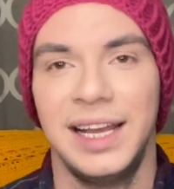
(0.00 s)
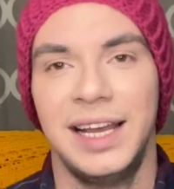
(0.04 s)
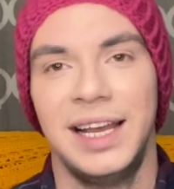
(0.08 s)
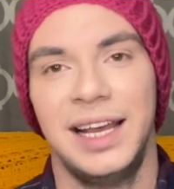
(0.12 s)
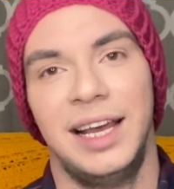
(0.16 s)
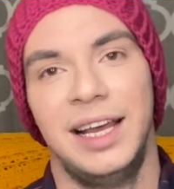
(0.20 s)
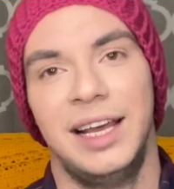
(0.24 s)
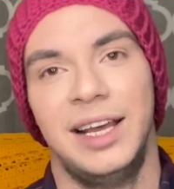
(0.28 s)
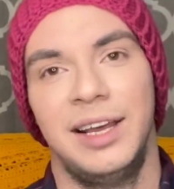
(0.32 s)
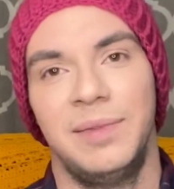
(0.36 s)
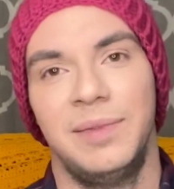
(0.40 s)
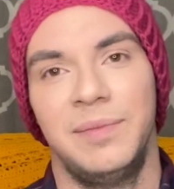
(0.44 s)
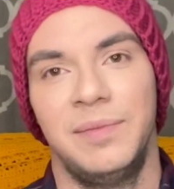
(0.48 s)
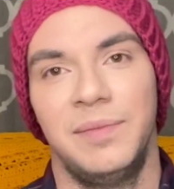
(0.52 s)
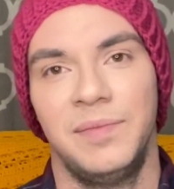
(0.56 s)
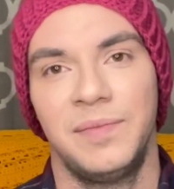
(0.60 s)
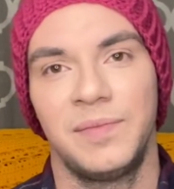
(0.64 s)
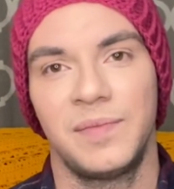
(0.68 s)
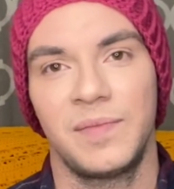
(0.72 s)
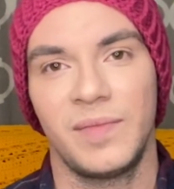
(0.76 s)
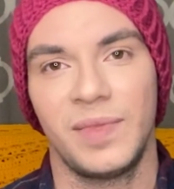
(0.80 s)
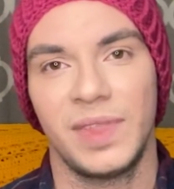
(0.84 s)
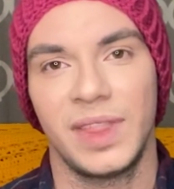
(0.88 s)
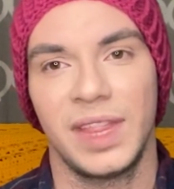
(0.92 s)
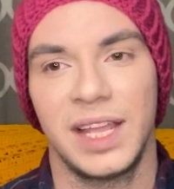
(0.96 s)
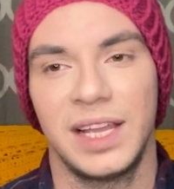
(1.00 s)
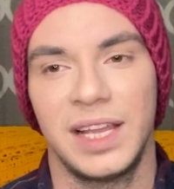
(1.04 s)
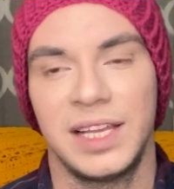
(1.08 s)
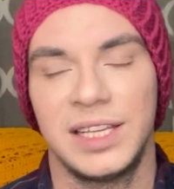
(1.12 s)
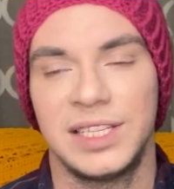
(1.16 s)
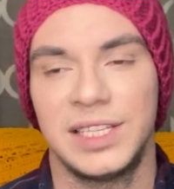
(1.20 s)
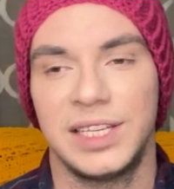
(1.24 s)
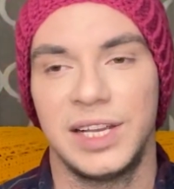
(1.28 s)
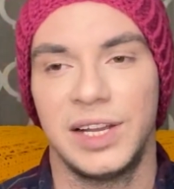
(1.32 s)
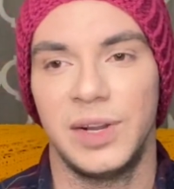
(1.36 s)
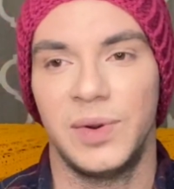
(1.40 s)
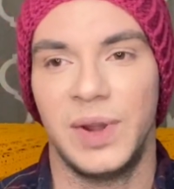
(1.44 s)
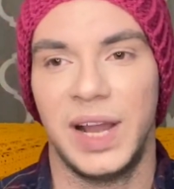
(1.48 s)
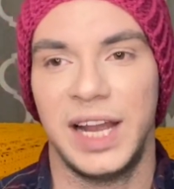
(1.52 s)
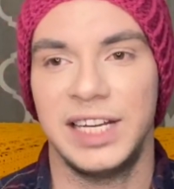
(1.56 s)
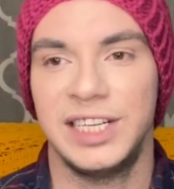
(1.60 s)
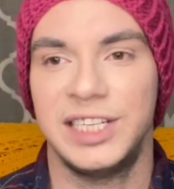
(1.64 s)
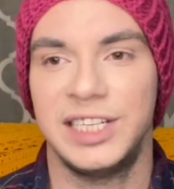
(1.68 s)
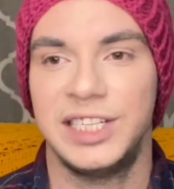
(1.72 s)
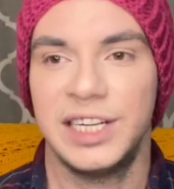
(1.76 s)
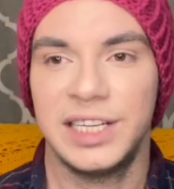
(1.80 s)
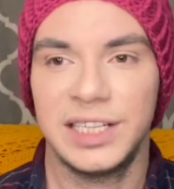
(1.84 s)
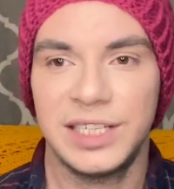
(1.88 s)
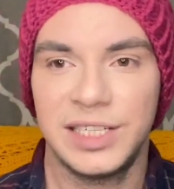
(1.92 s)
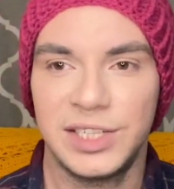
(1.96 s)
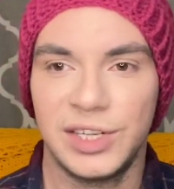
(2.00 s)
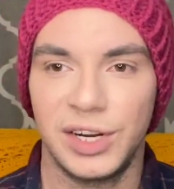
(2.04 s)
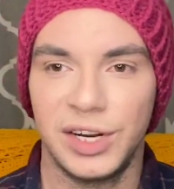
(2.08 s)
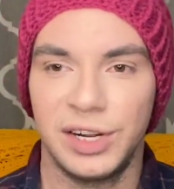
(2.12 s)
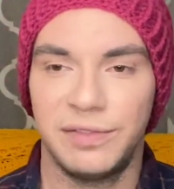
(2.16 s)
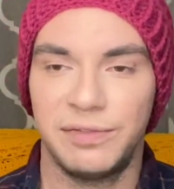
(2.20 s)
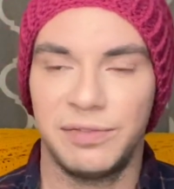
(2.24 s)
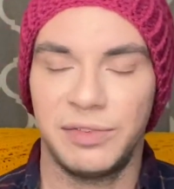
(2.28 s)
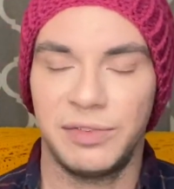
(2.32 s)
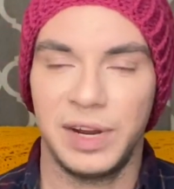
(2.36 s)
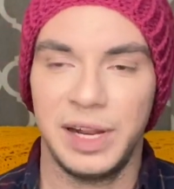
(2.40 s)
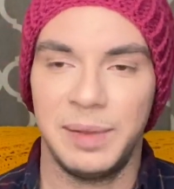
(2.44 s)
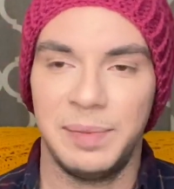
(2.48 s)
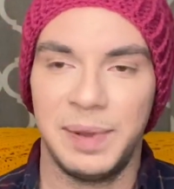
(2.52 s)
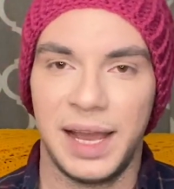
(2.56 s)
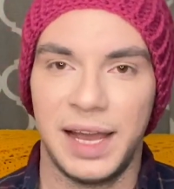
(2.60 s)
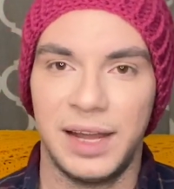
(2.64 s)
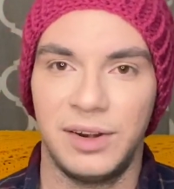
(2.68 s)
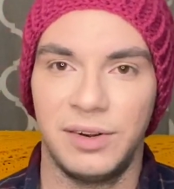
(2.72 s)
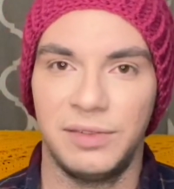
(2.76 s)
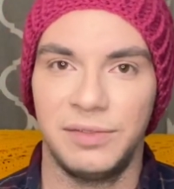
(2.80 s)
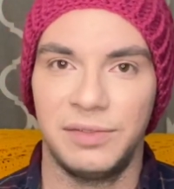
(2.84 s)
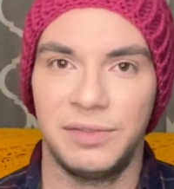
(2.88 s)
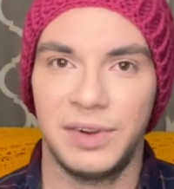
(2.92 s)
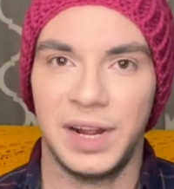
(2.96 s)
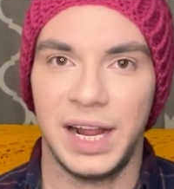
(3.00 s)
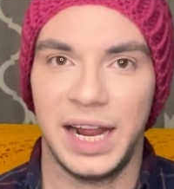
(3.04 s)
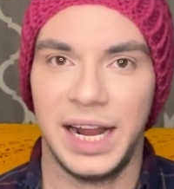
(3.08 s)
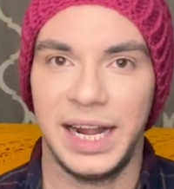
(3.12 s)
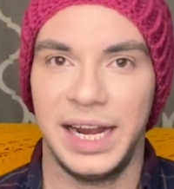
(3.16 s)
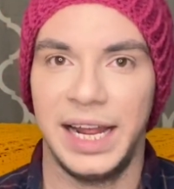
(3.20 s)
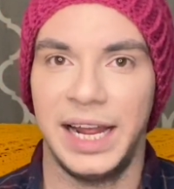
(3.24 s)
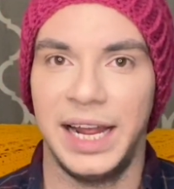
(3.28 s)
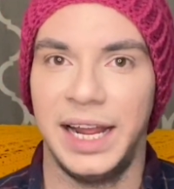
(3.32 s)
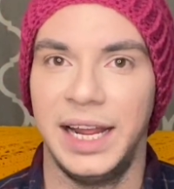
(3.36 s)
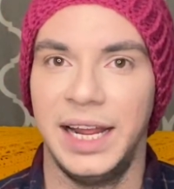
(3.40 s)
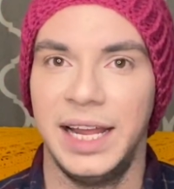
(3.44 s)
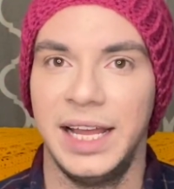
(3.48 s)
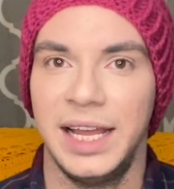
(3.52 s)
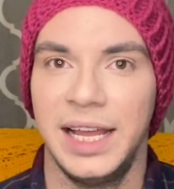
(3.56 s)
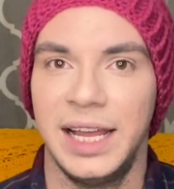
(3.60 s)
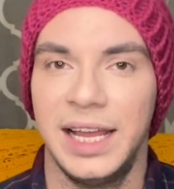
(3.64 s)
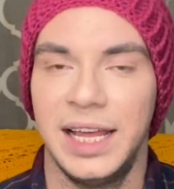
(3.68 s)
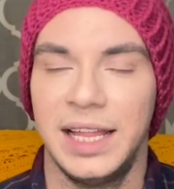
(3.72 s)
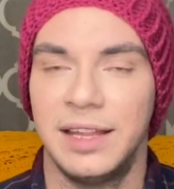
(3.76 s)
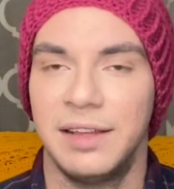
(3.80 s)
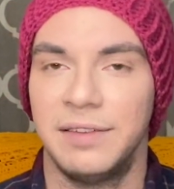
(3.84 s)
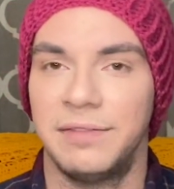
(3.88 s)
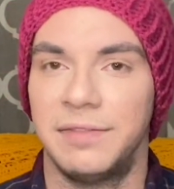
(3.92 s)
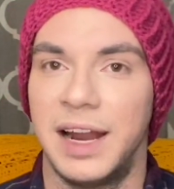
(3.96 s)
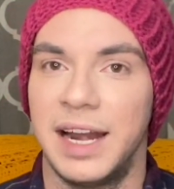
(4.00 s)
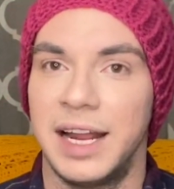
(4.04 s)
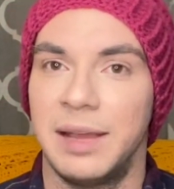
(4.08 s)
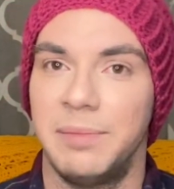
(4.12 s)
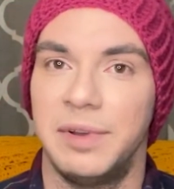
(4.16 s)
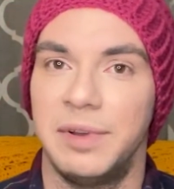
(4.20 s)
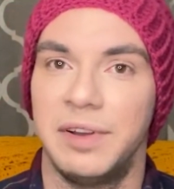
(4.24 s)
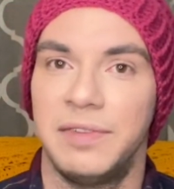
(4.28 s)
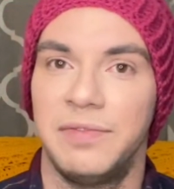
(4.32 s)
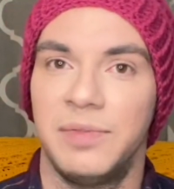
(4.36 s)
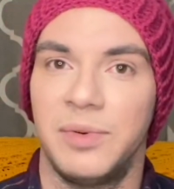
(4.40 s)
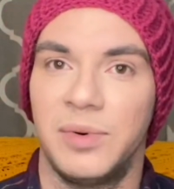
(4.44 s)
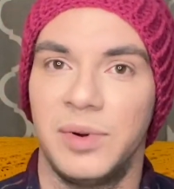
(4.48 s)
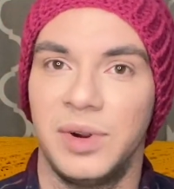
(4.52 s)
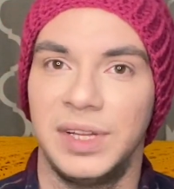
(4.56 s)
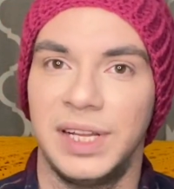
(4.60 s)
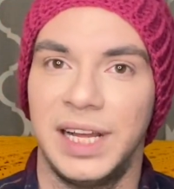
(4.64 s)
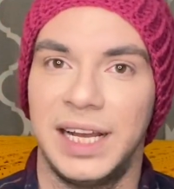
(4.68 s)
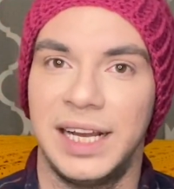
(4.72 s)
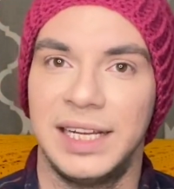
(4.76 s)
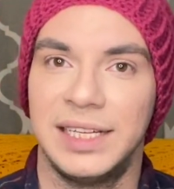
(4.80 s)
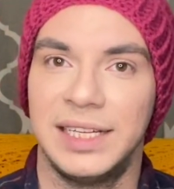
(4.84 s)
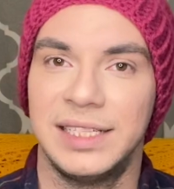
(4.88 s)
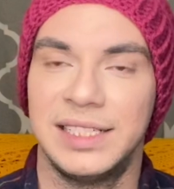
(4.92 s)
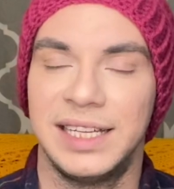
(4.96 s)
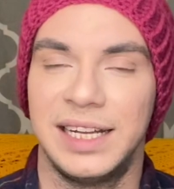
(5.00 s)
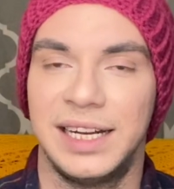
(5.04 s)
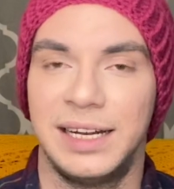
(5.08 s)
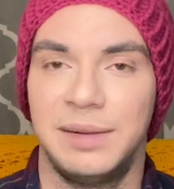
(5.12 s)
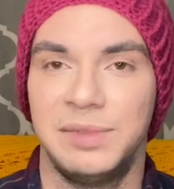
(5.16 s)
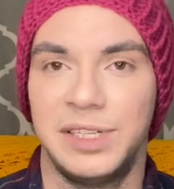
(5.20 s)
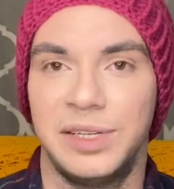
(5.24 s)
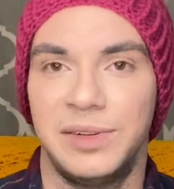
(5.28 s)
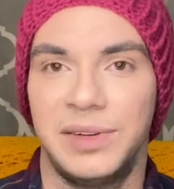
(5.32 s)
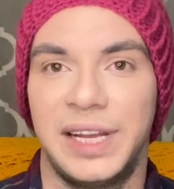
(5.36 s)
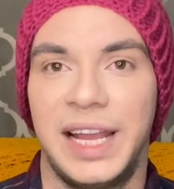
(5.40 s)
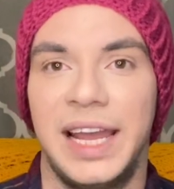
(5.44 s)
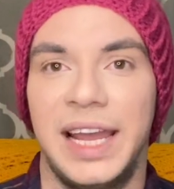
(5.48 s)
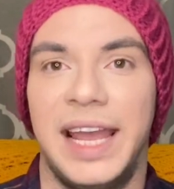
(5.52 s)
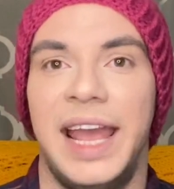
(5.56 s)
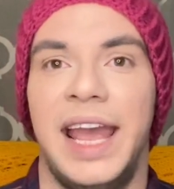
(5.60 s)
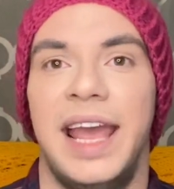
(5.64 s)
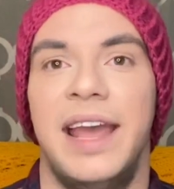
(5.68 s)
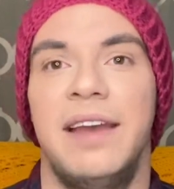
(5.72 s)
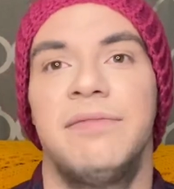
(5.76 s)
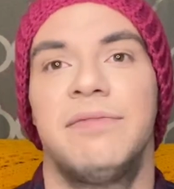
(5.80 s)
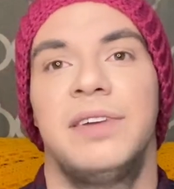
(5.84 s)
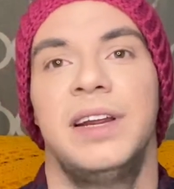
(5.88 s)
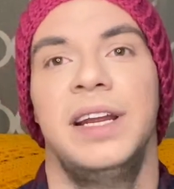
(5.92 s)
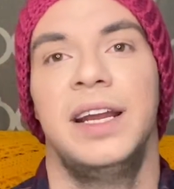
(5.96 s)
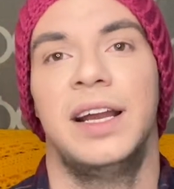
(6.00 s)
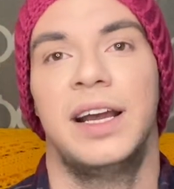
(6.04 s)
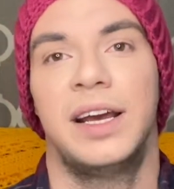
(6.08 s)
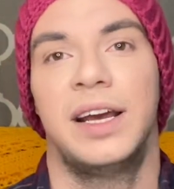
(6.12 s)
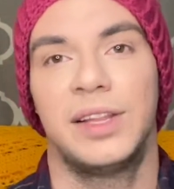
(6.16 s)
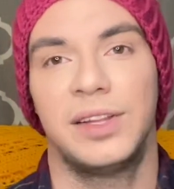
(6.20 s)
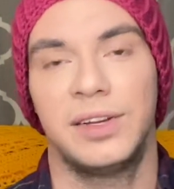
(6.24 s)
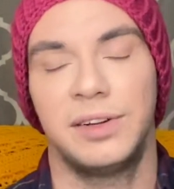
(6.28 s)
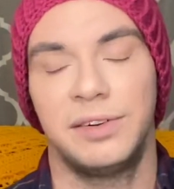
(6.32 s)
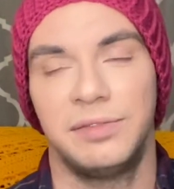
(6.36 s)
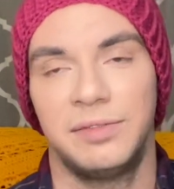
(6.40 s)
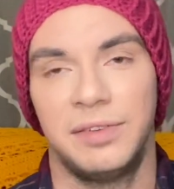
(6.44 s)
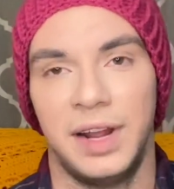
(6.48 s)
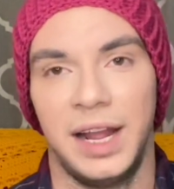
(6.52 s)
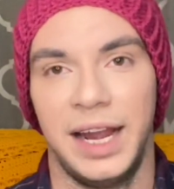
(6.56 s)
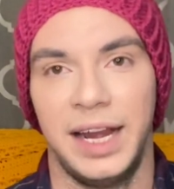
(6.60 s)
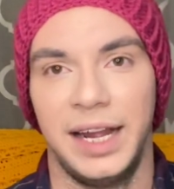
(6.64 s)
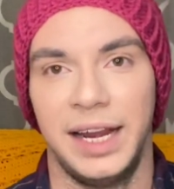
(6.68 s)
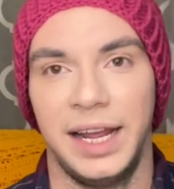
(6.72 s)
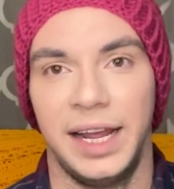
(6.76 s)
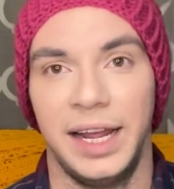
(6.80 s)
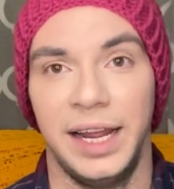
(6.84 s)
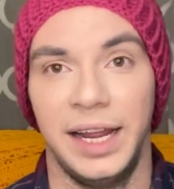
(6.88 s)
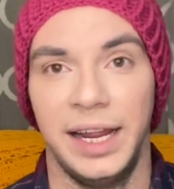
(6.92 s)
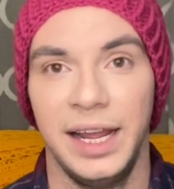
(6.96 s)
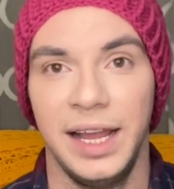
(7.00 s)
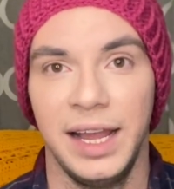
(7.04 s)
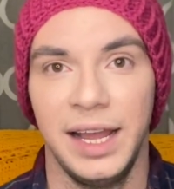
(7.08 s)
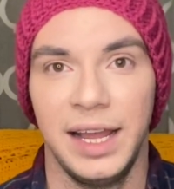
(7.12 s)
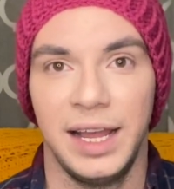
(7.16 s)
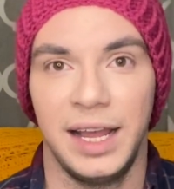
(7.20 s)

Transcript: Um, so I just started Free Pattern Friday the Friday before last, and I'm doing it every other Friday,